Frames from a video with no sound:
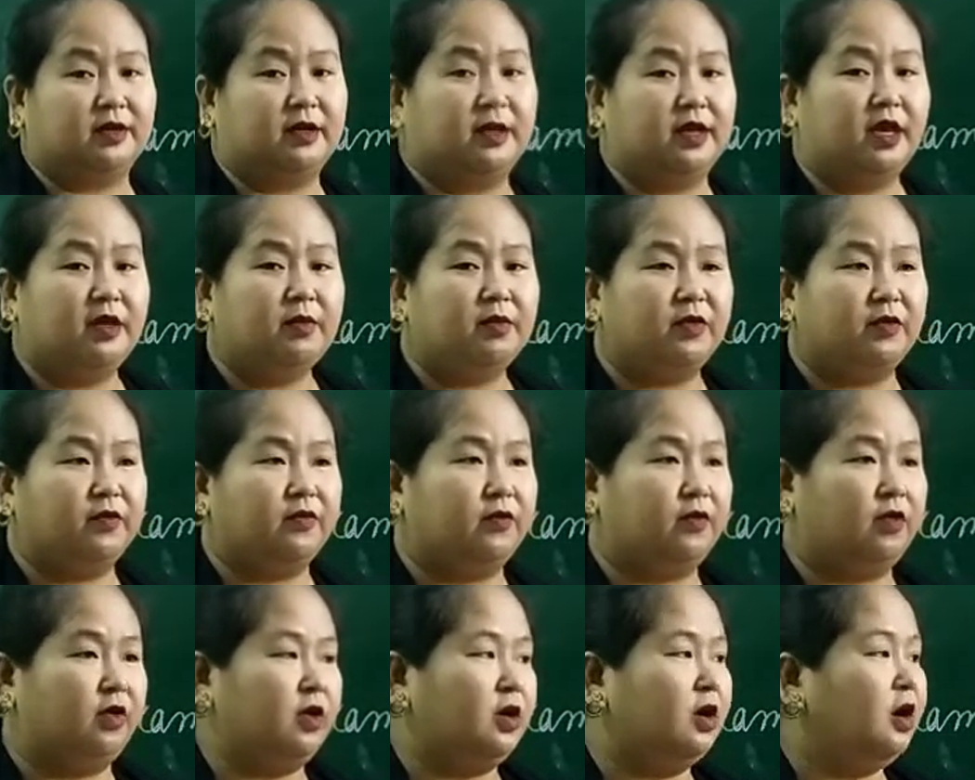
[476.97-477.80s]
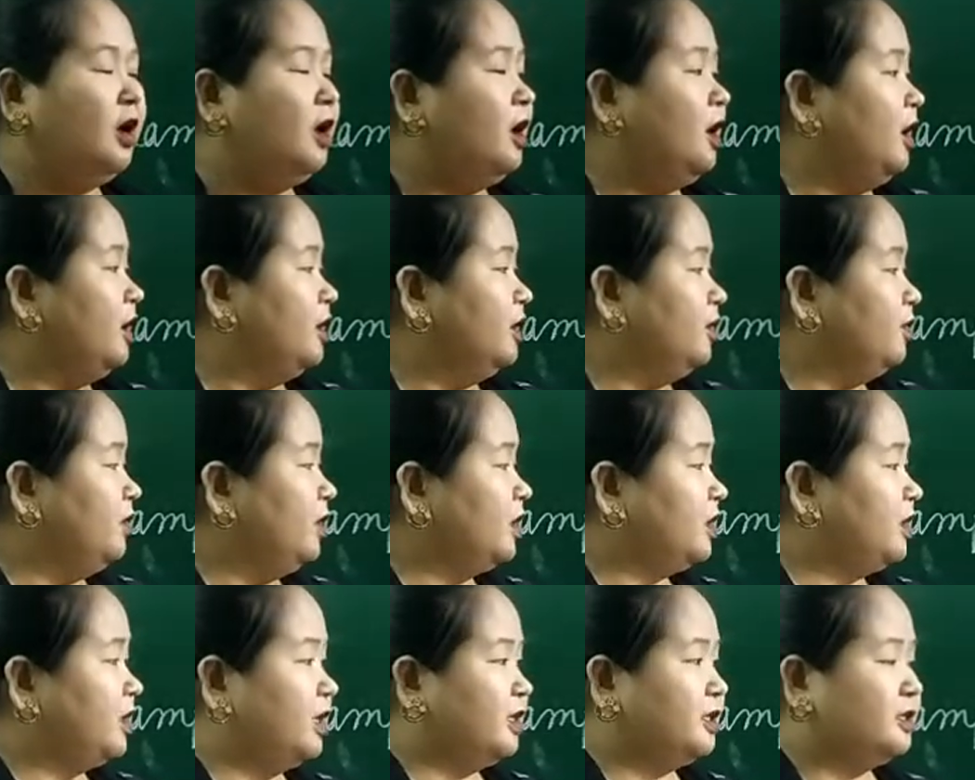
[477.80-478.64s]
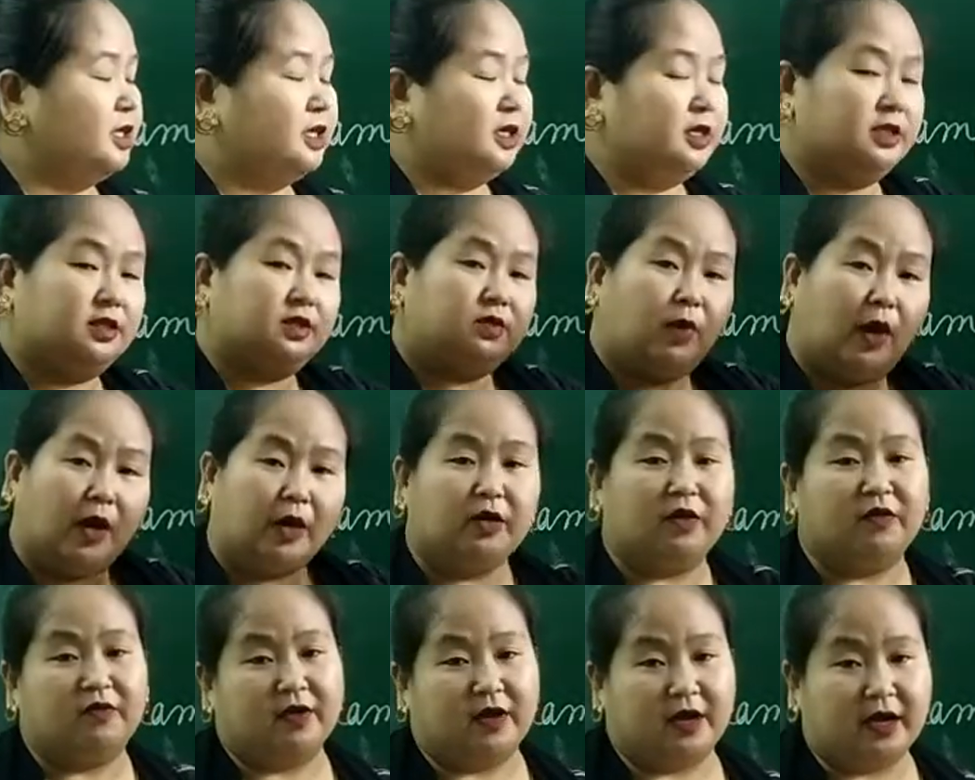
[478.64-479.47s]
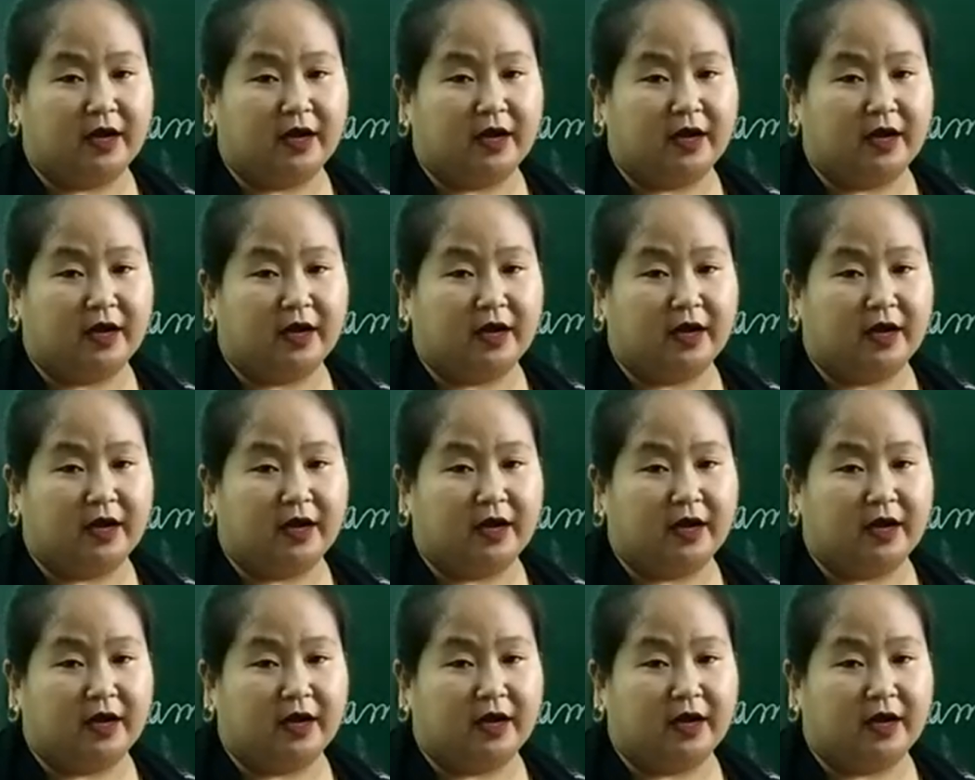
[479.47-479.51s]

Okay, before unique things that is one of a